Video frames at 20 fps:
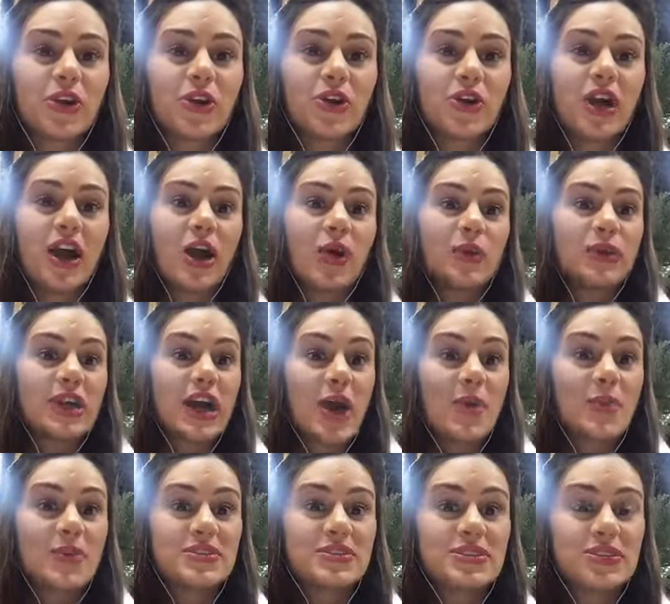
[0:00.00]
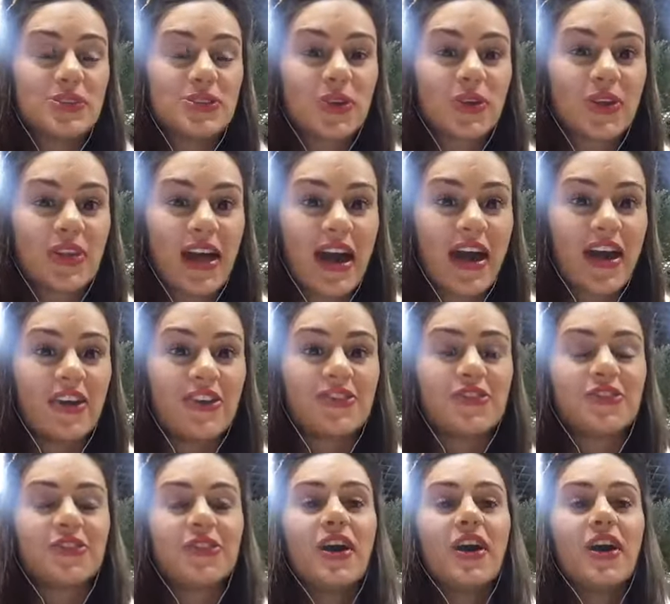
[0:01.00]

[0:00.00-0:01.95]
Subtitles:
or how it happens in your life,